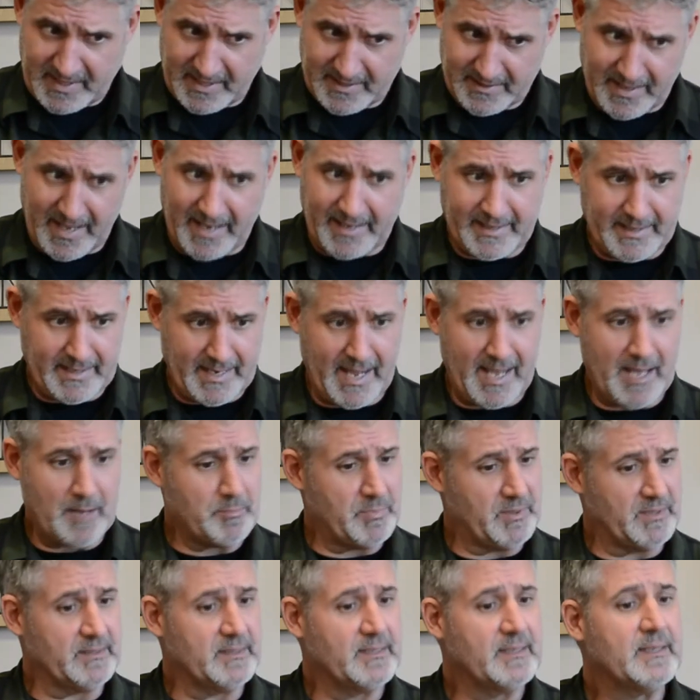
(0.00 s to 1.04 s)
that can
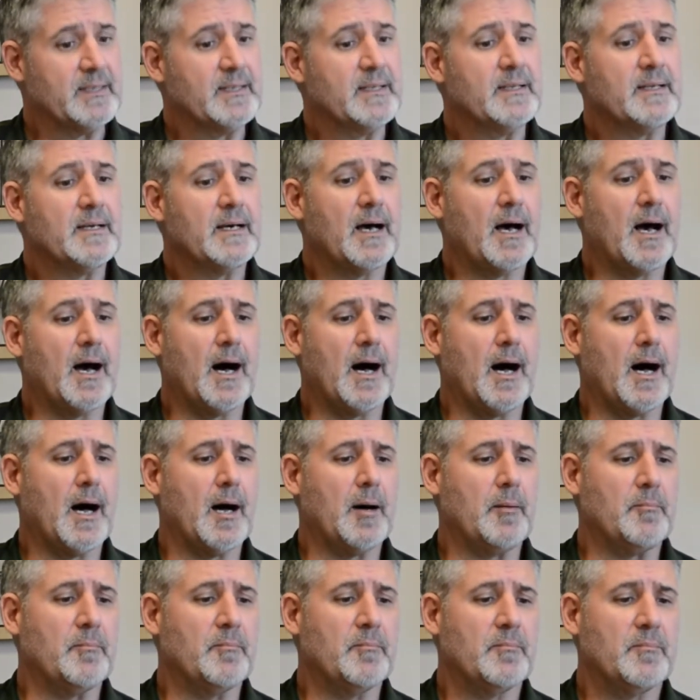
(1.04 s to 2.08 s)
happen.
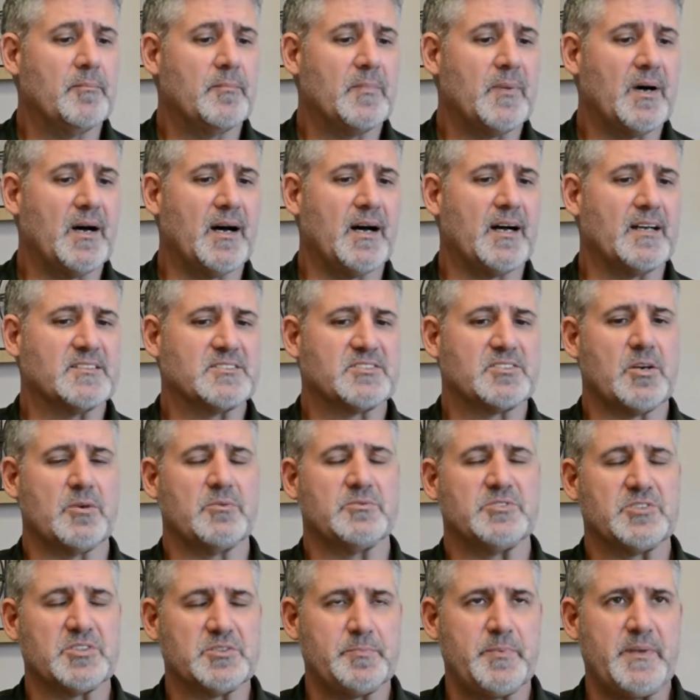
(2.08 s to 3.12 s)
Um, Uh, so
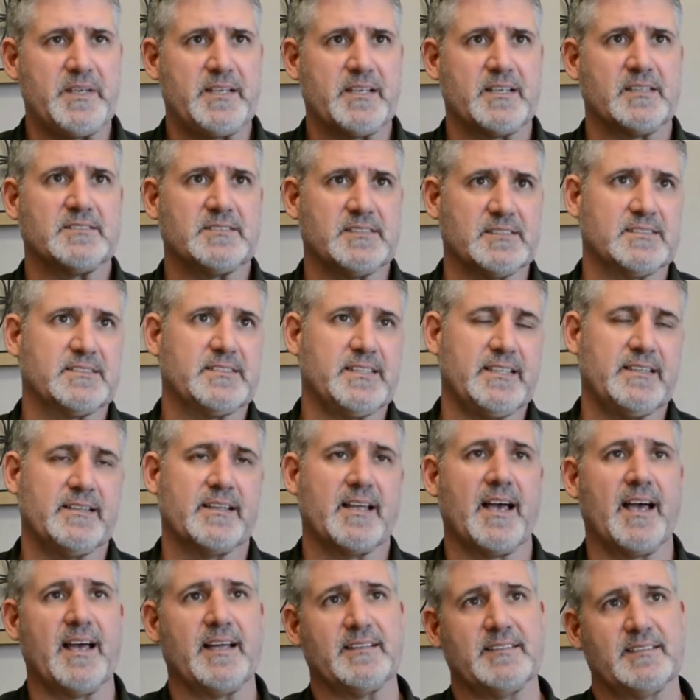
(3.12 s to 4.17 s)
just because you see
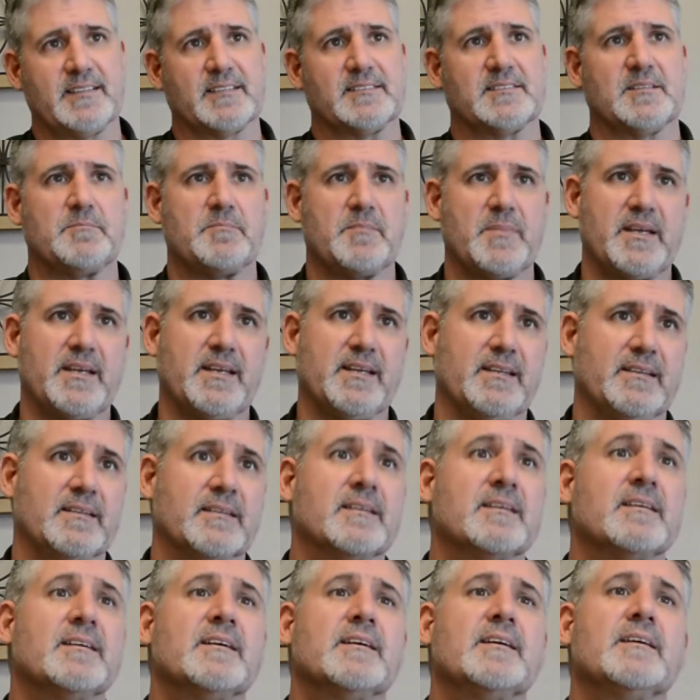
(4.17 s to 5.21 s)
that doesn't mean
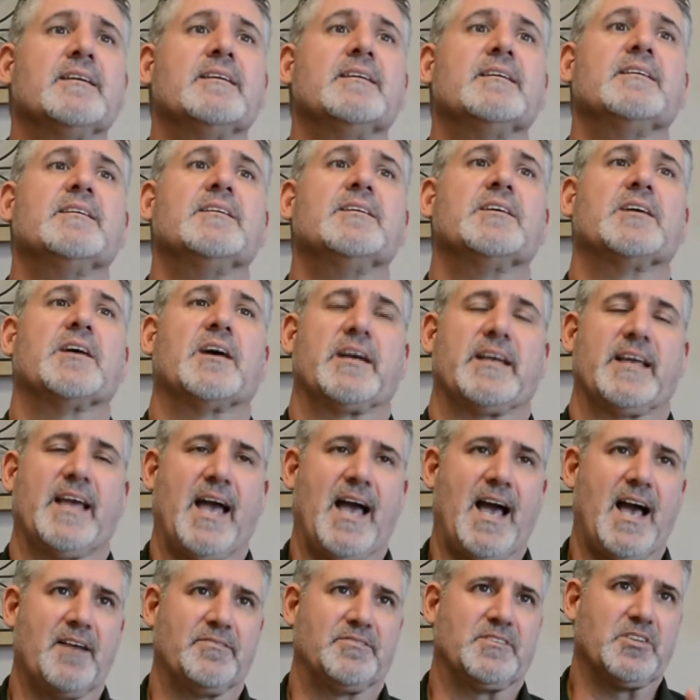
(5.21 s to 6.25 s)
you
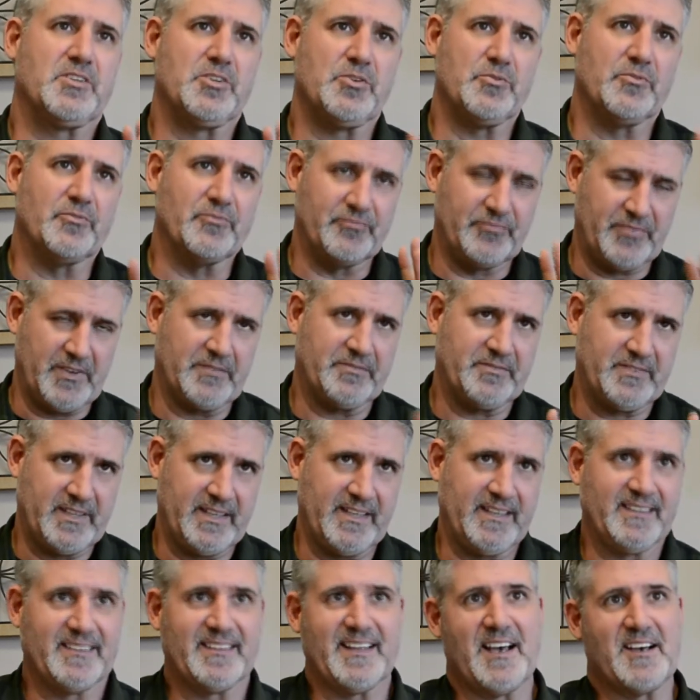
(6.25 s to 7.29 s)
have to do
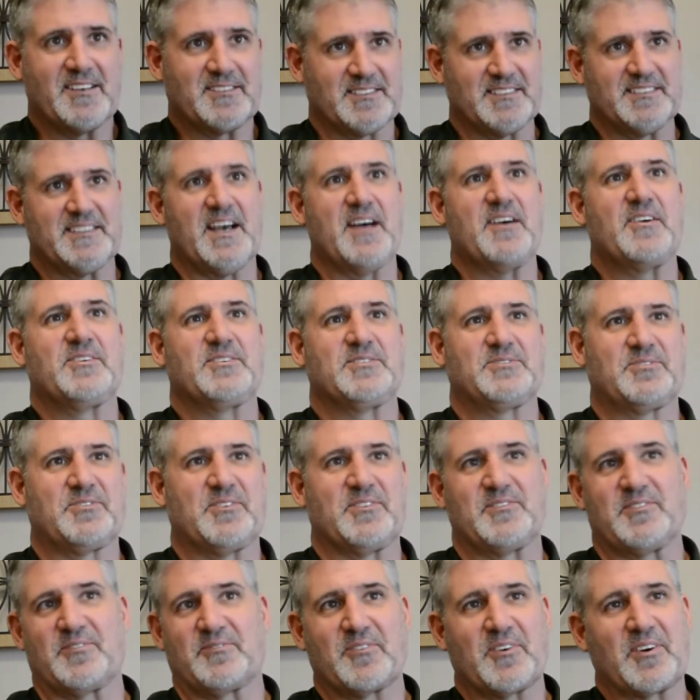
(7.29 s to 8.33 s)
fifteen thousand dollars
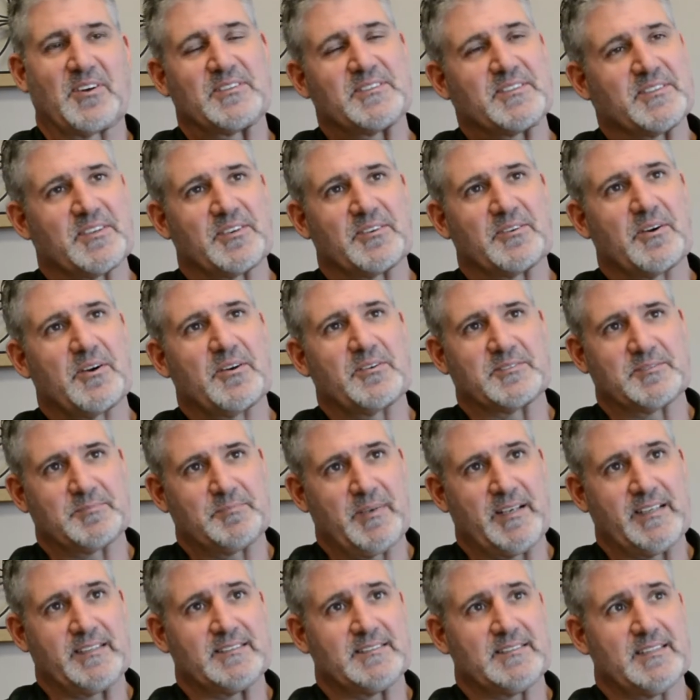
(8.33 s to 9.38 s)
worth of work to the crawl
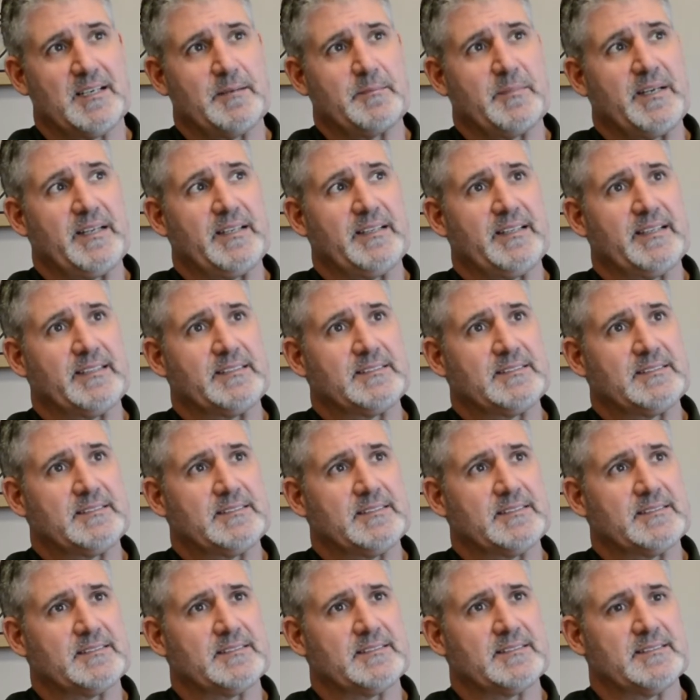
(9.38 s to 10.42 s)
space. I mean, it's
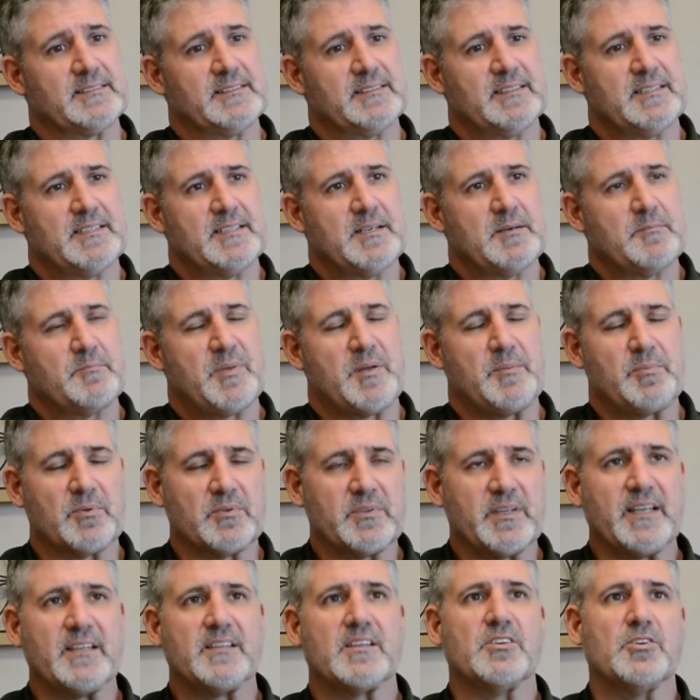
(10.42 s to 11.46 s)
just people
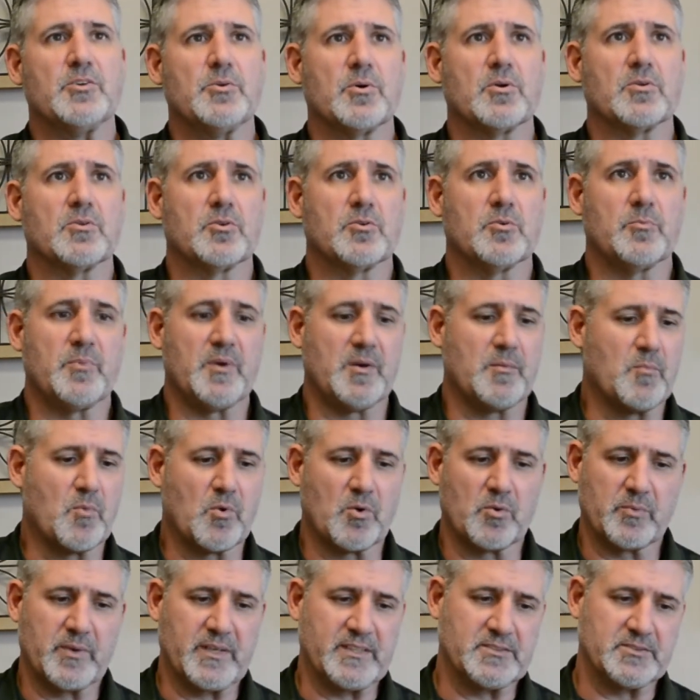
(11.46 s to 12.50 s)
need to do a little bit more
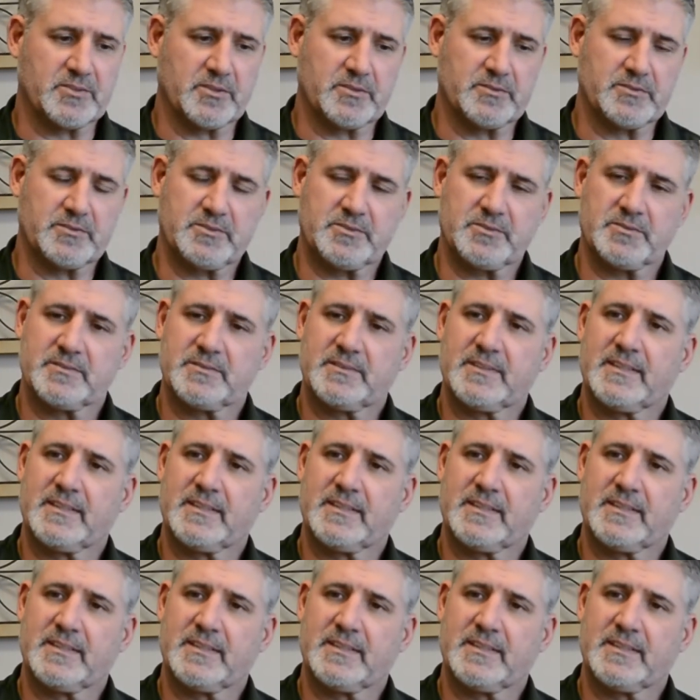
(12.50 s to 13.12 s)
research.